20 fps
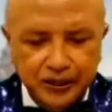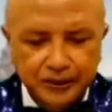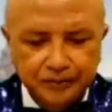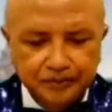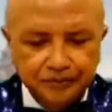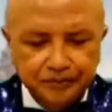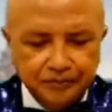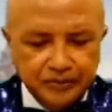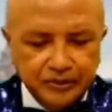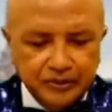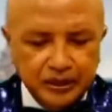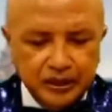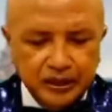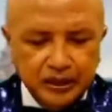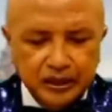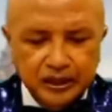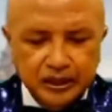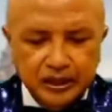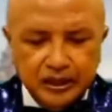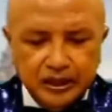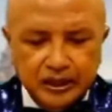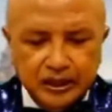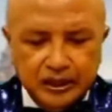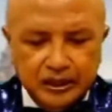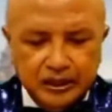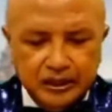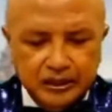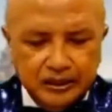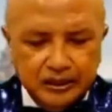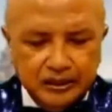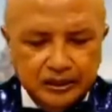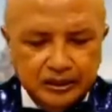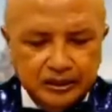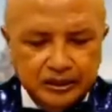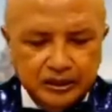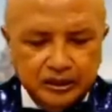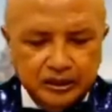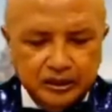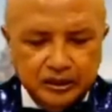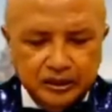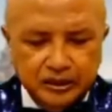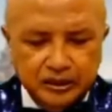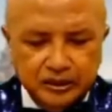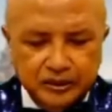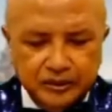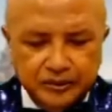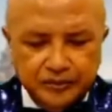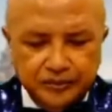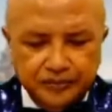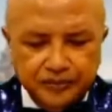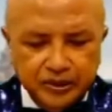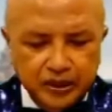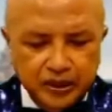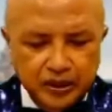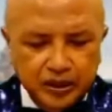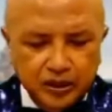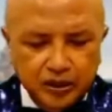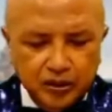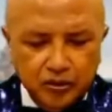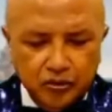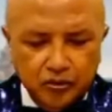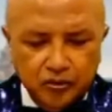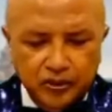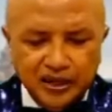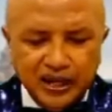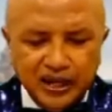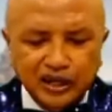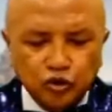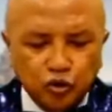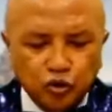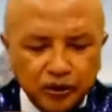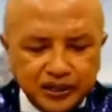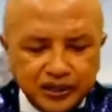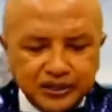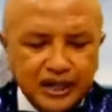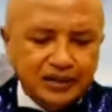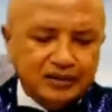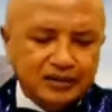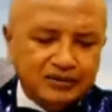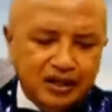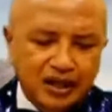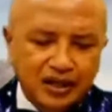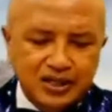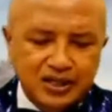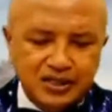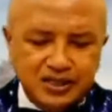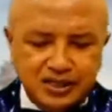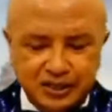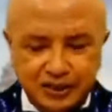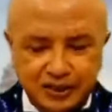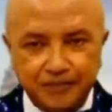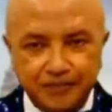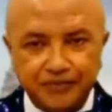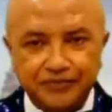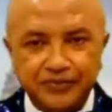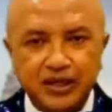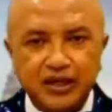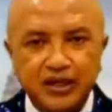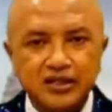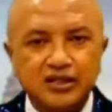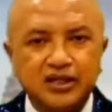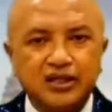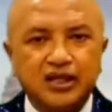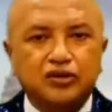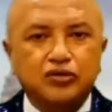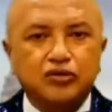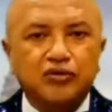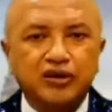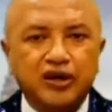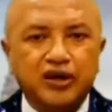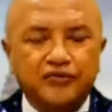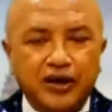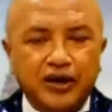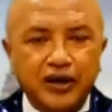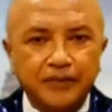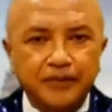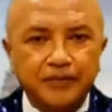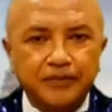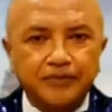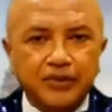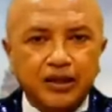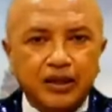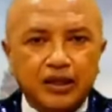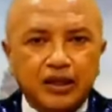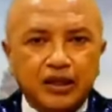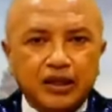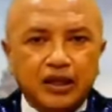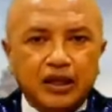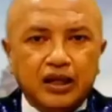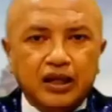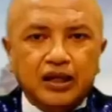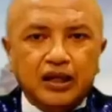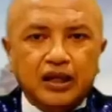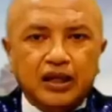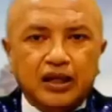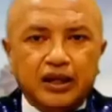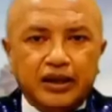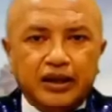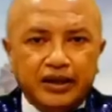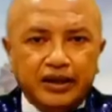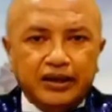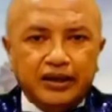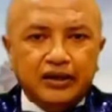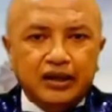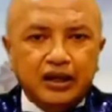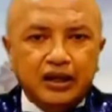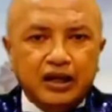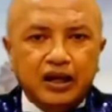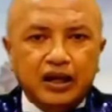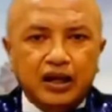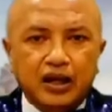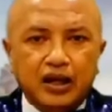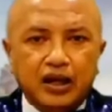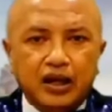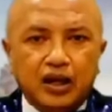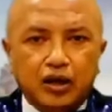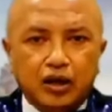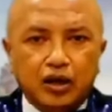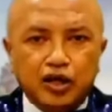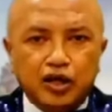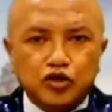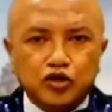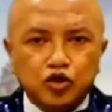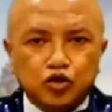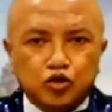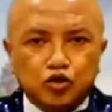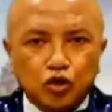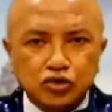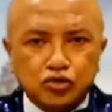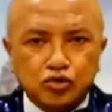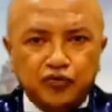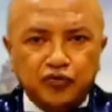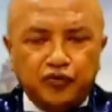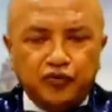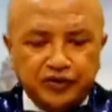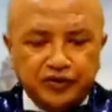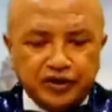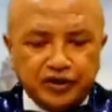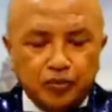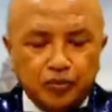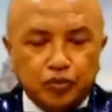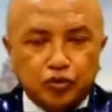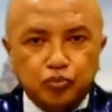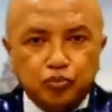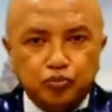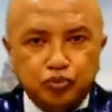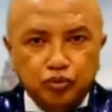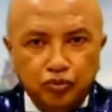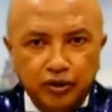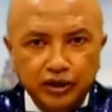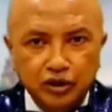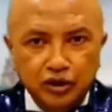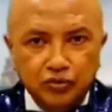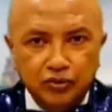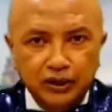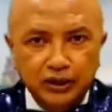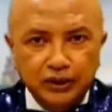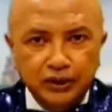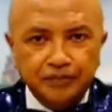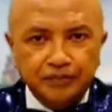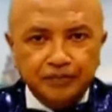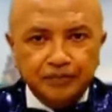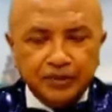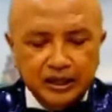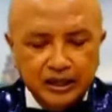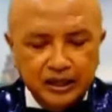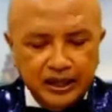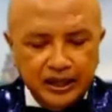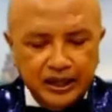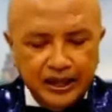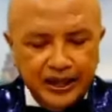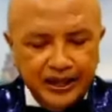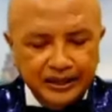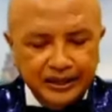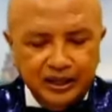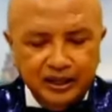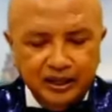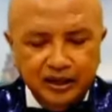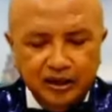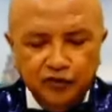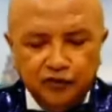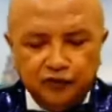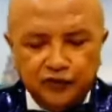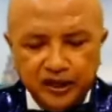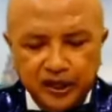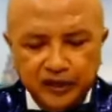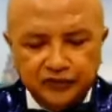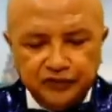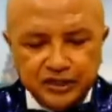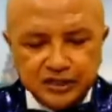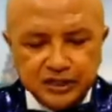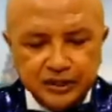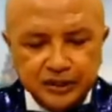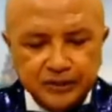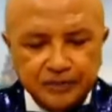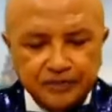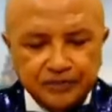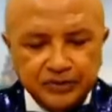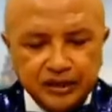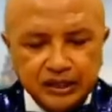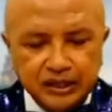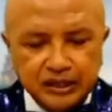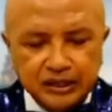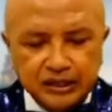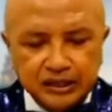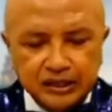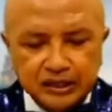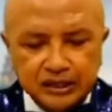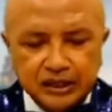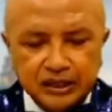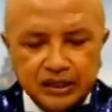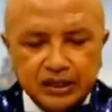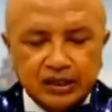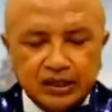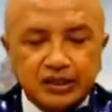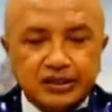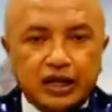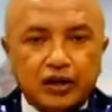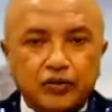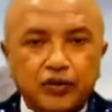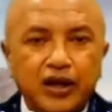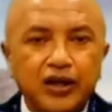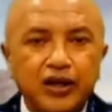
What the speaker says: received a command. He's writing the words that YAHVAH has given. Exodus chapter 24. So here is it. Verse 4. That means,